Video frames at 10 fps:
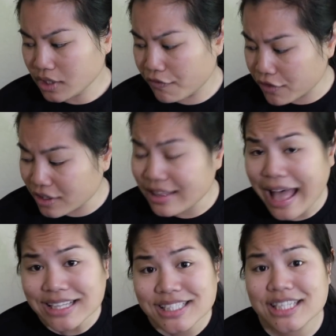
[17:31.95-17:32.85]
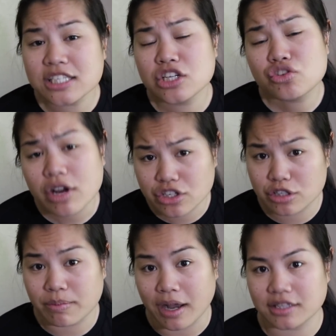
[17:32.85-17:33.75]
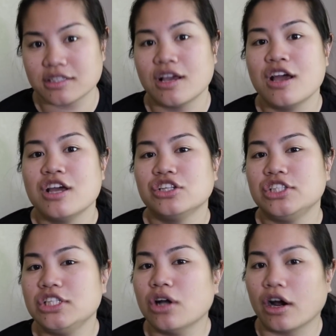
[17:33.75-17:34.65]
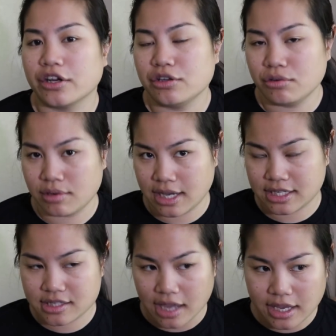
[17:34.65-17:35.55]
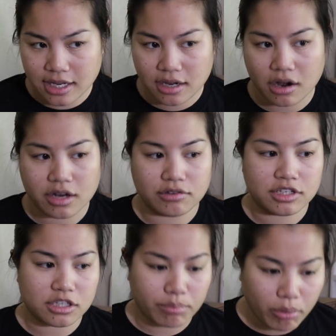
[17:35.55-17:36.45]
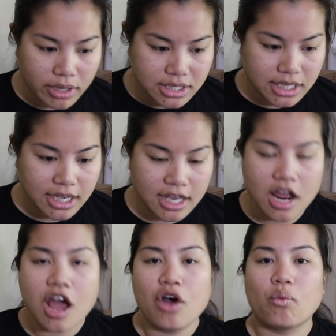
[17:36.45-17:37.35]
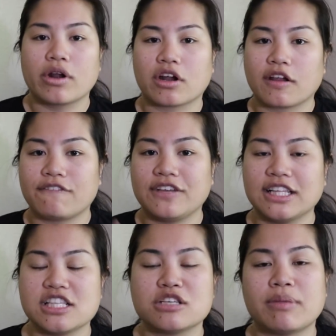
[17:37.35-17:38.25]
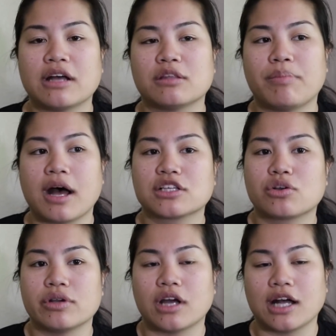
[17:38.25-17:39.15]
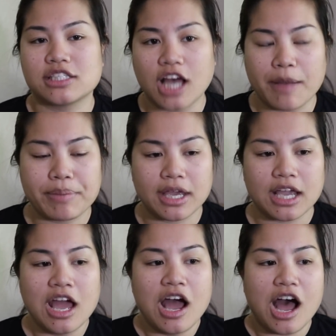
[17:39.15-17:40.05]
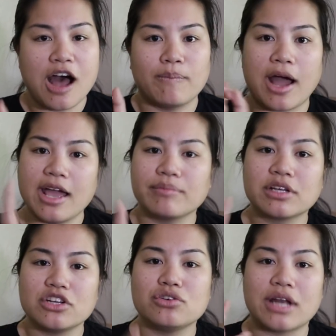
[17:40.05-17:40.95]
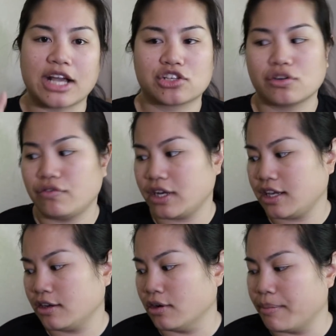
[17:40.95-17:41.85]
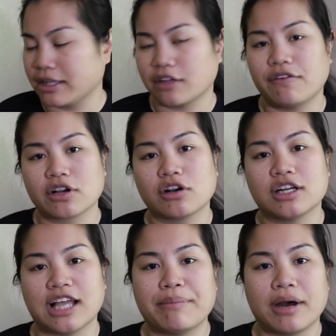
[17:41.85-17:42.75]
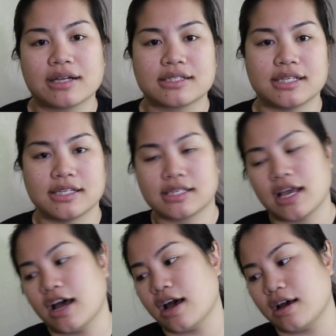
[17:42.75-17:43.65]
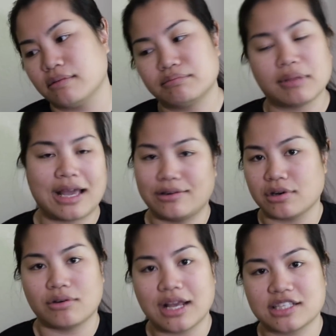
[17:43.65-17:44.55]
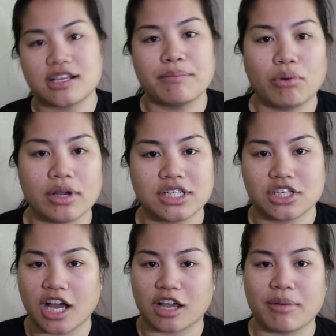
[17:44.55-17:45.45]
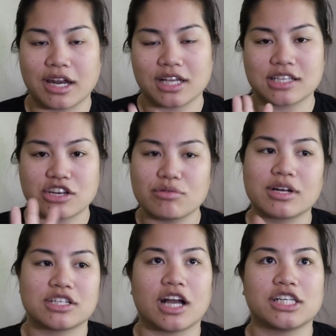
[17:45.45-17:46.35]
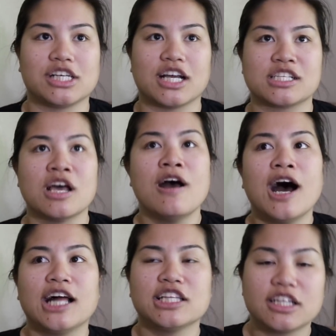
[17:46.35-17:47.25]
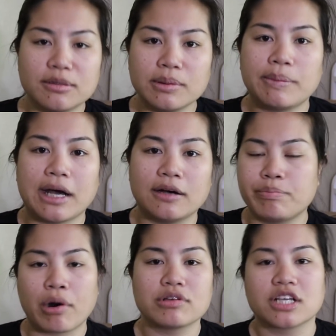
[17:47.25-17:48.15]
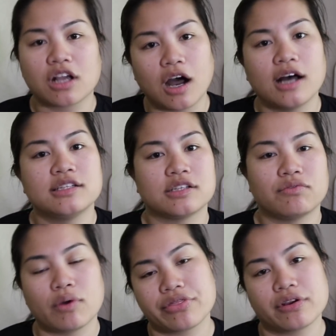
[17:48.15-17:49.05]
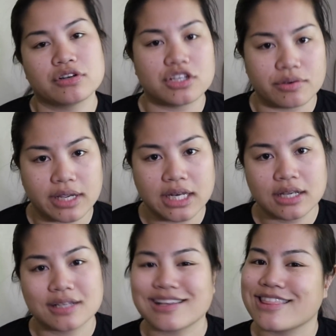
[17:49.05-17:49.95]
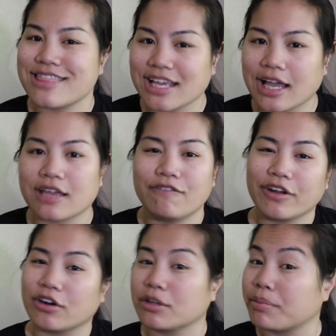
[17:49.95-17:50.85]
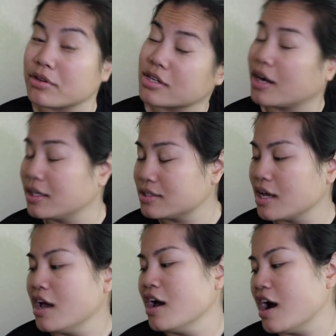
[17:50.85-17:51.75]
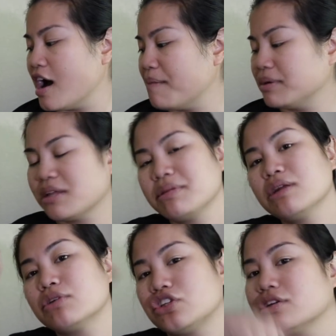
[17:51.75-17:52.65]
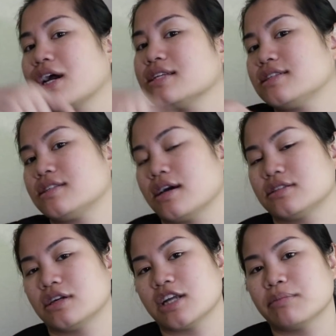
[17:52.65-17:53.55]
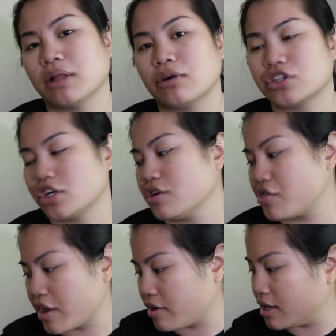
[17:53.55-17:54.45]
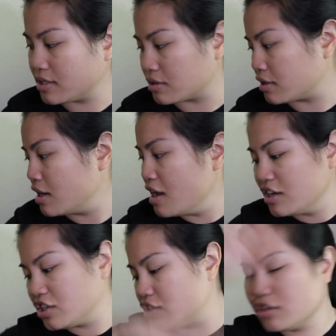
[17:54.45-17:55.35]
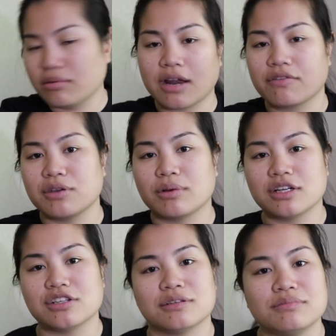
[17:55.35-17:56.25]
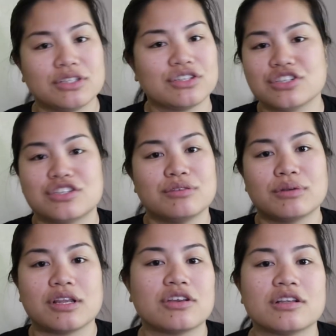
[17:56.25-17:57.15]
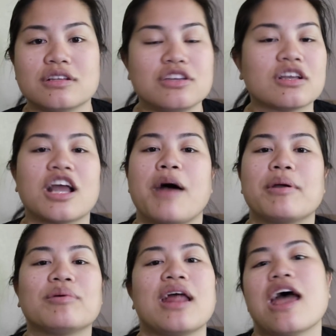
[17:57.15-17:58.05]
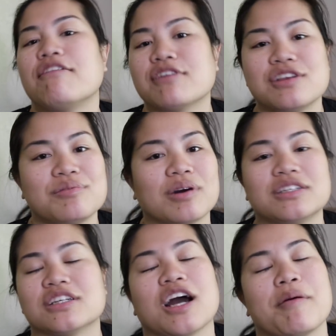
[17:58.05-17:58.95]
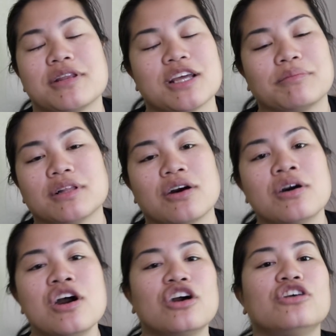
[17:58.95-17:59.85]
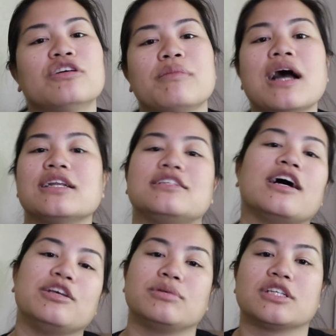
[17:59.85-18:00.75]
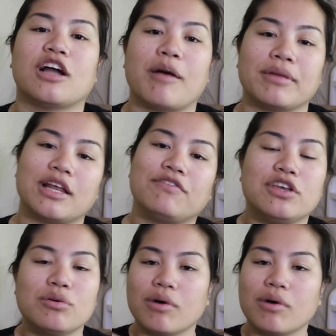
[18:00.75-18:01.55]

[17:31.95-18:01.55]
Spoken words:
For the last Disney Treasures box, are you excited? Are you disappointed? What are your feelings about the box going to Hot Topic? I am going to do an extra video about the Funko Collab boxes, I don't know, at some point to talk about it, because I do want to talk to you guys a little bit about pros and cons of what they're doing, because I think I can figure out the pros and cons. But let me know what your guys' thoughts are down below, or share your theories, or just do whatever you want to do. You can just do it. You can comment whatever you want to comment down below. Who am I to tell you what to comment? If you